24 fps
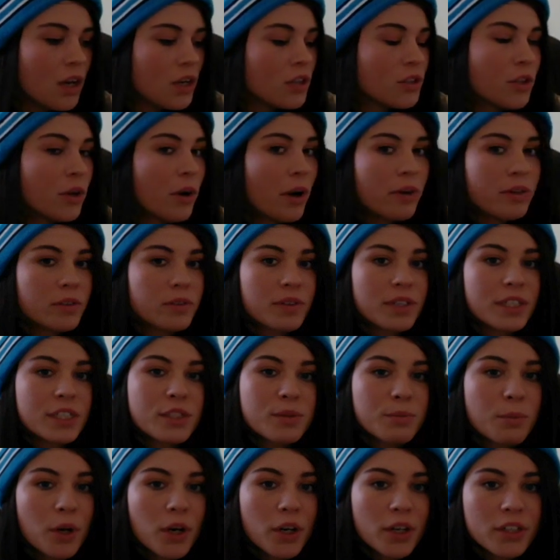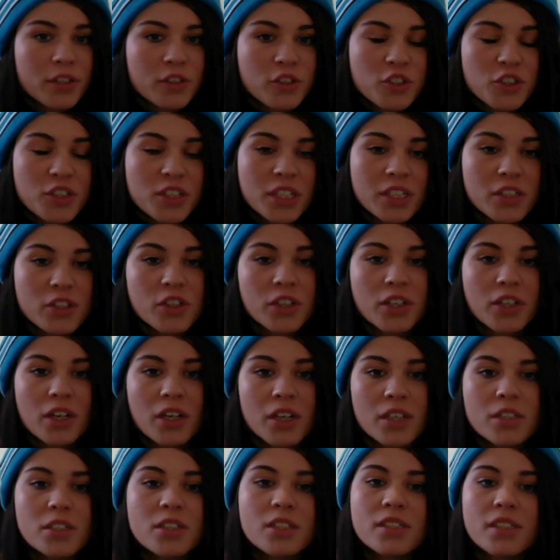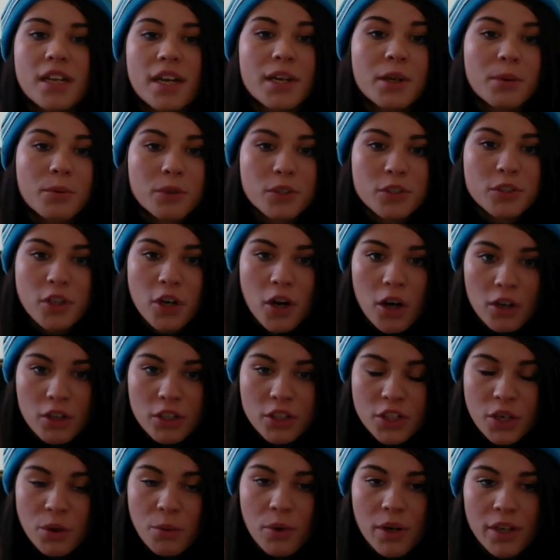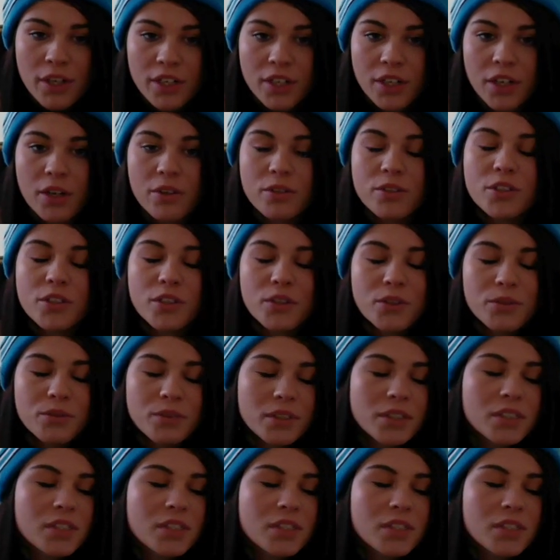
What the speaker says: So I was very smart and strategic on deciding which college I wanted to go to.